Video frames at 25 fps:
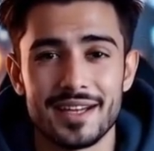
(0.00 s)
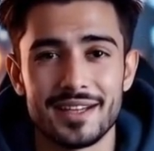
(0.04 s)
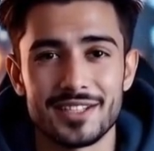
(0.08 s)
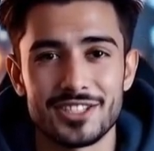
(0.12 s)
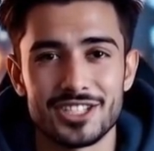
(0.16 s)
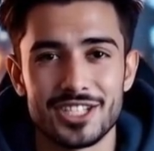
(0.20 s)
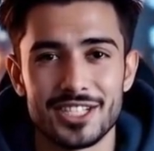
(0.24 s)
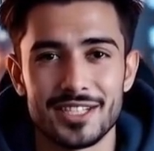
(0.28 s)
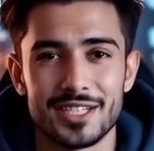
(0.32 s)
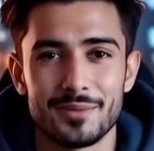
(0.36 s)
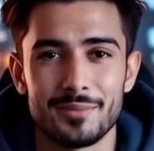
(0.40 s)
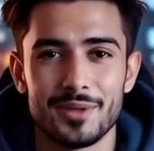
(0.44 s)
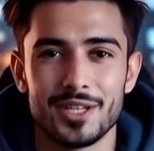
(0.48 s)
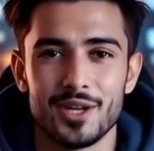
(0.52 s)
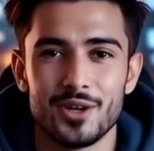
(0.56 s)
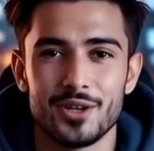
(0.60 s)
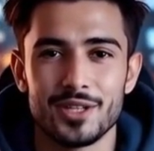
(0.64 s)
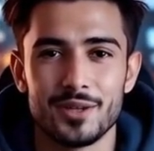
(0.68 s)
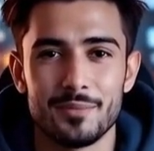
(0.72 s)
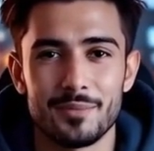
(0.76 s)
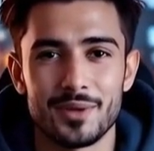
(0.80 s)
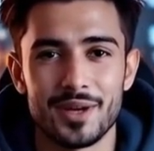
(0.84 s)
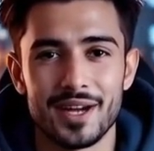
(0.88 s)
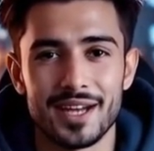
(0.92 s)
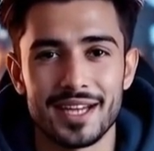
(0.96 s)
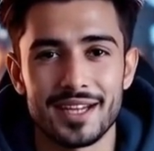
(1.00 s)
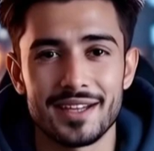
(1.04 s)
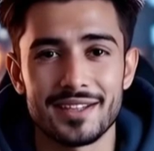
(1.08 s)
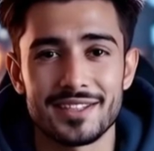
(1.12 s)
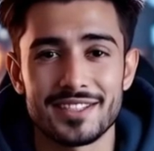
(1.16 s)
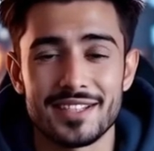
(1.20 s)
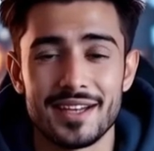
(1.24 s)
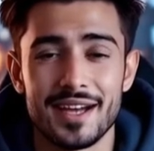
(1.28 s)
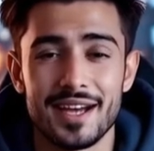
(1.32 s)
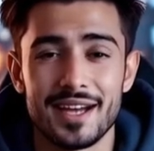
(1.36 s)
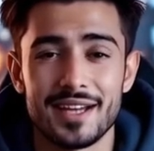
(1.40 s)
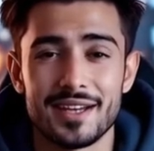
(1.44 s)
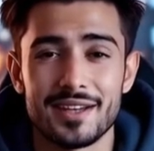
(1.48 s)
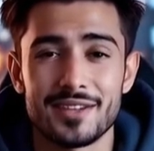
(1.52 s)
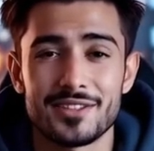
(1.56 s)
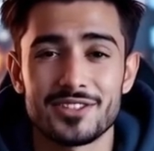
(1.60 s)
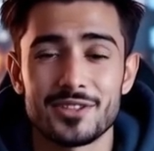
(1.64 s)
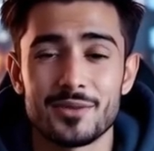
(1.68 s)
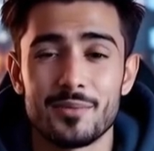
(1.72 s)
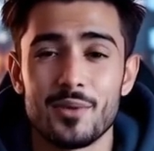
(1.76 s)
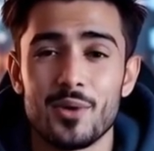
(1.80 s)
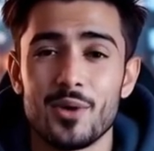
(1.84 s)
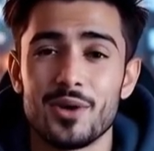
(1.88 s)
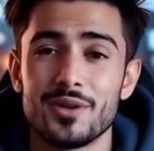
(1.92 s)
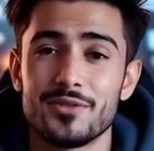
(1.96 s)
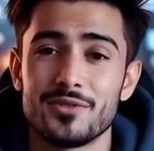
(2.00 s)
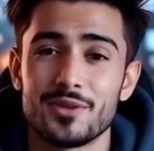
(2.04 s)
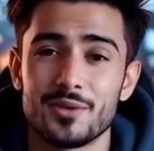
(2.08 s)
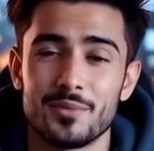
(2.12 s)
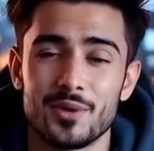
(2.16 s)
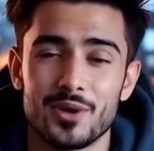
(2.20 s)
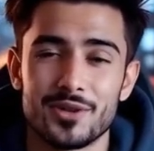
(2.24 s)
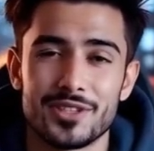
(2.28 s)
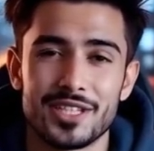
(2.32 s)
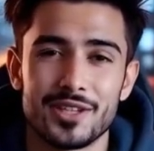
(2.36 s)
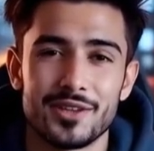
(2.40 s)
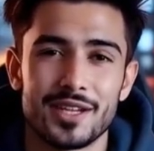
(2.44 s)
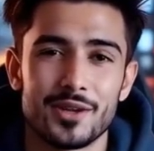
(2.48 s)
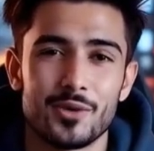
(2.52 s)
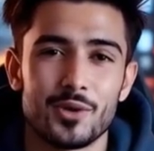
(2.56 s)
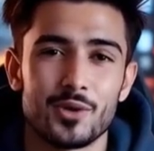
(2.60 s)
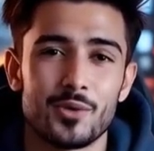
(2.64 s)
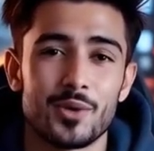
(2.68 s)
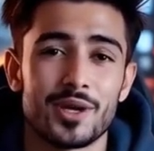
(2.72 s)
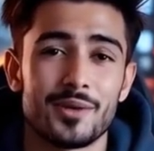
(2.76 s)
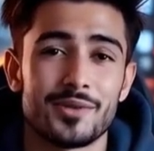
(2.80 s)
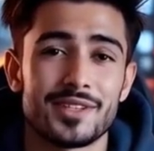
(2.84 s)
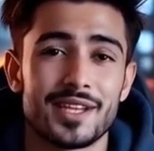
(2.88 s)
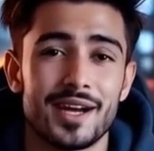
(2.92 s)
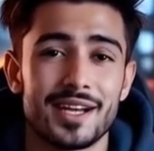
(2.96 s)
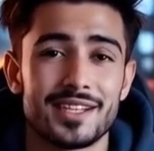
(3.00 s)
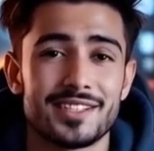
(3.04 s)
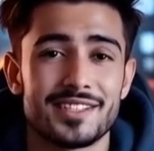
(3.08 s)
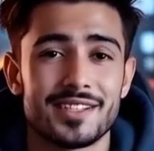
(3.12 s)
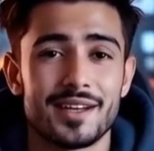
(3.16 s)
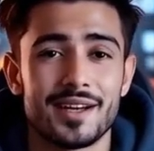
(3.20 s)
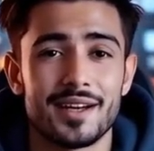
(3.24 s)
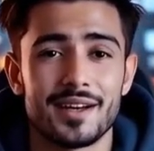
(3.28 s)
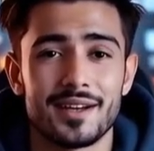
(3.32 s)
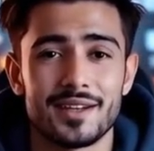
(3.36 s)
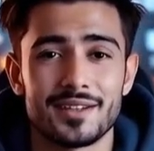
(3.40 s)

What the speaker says: GDPR compliance, and support for multilingual websites,